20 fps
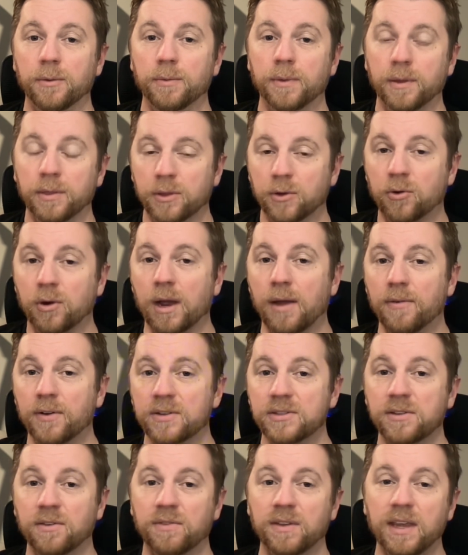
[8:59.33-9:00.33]
the
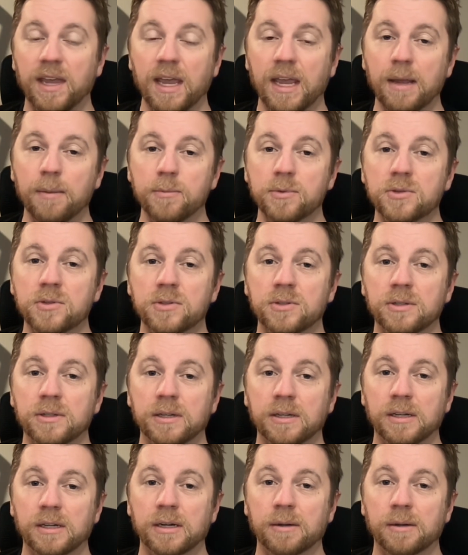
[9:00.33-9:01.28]
graphics of the games.